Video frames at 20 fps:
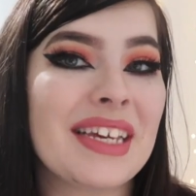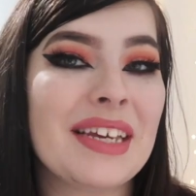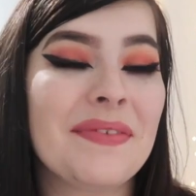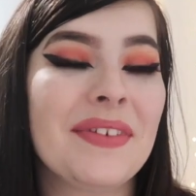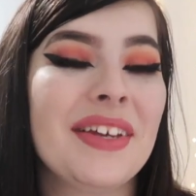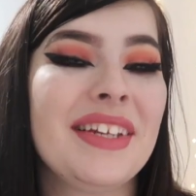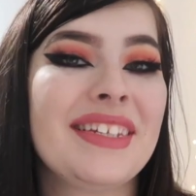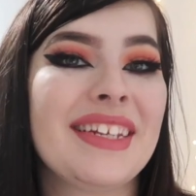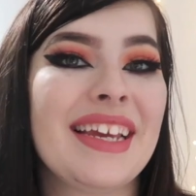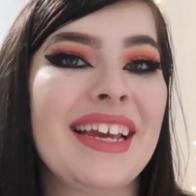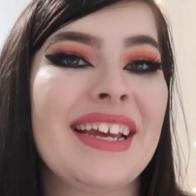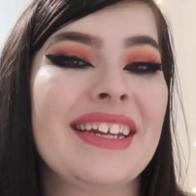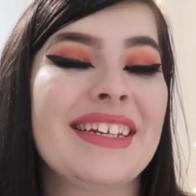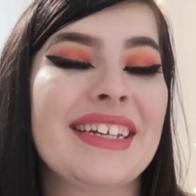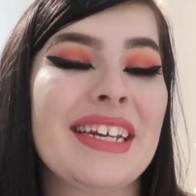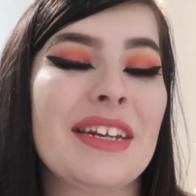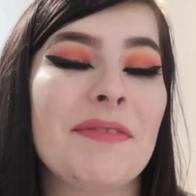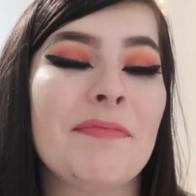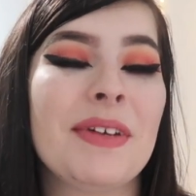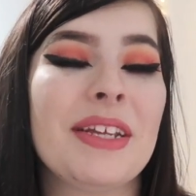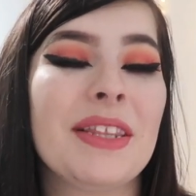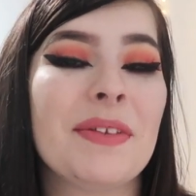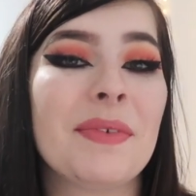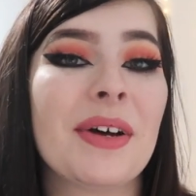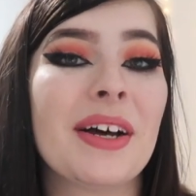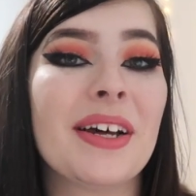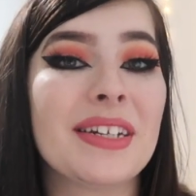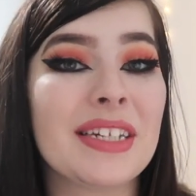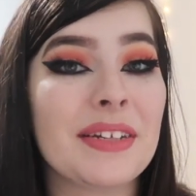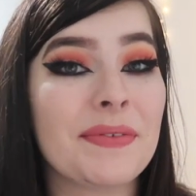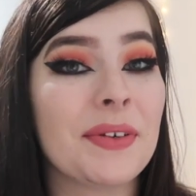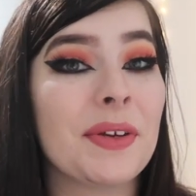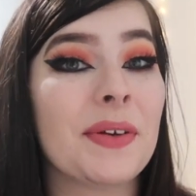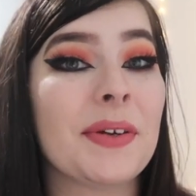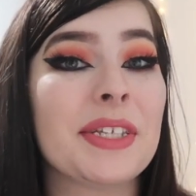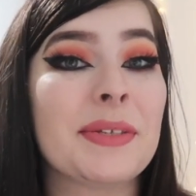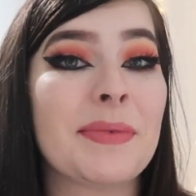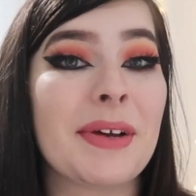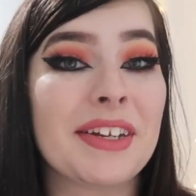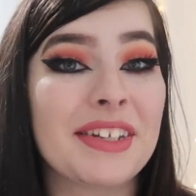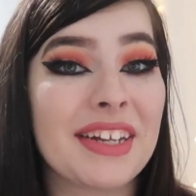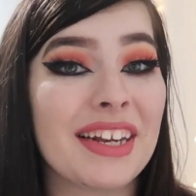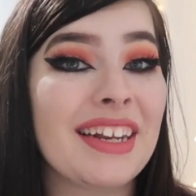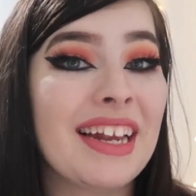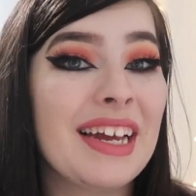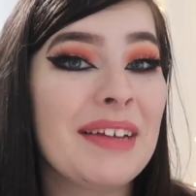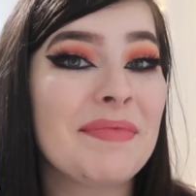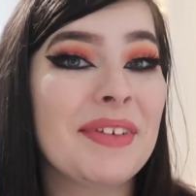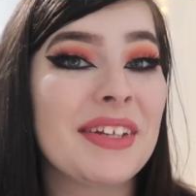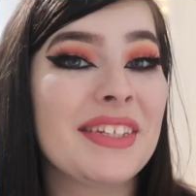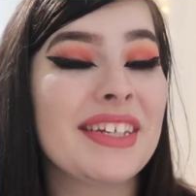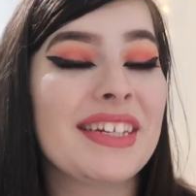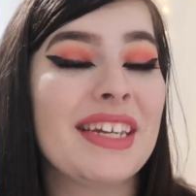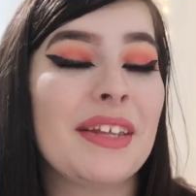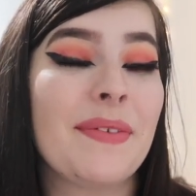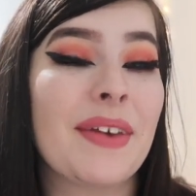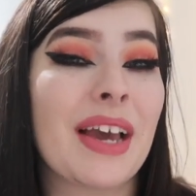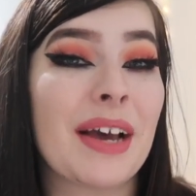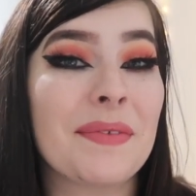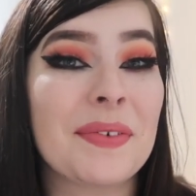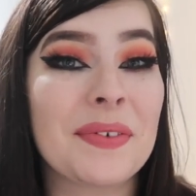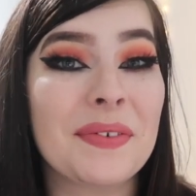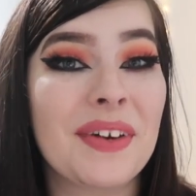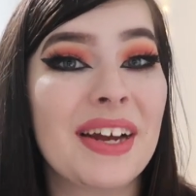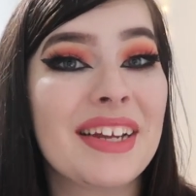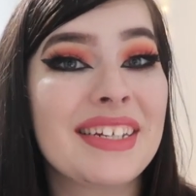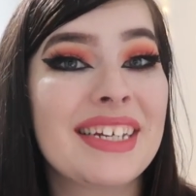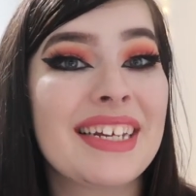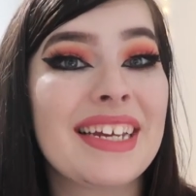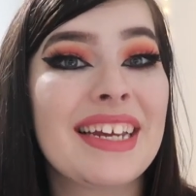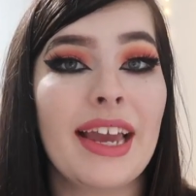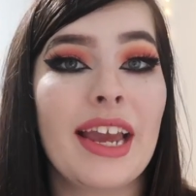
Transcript: If it did, it'd mean the world if you go smash that like button if you haven't already.